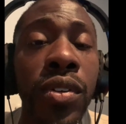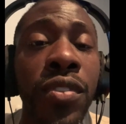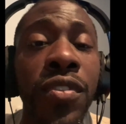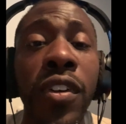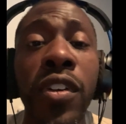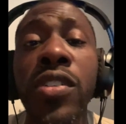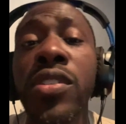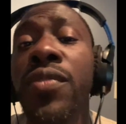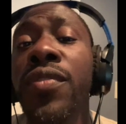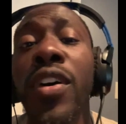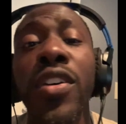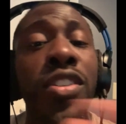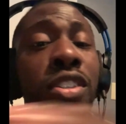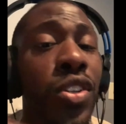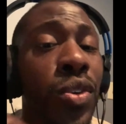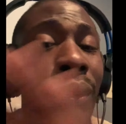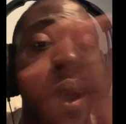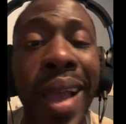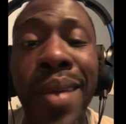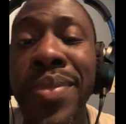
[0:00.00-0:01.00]
first of all,
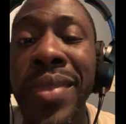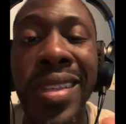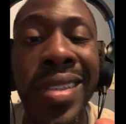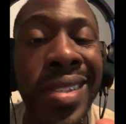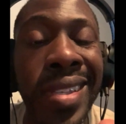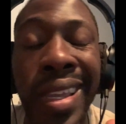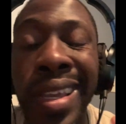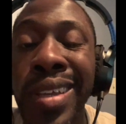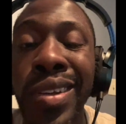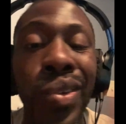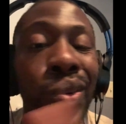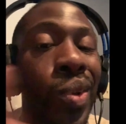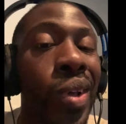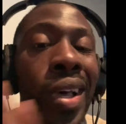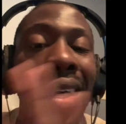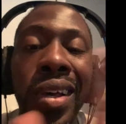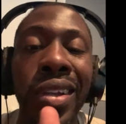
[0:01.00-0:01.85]
scrap the sandal.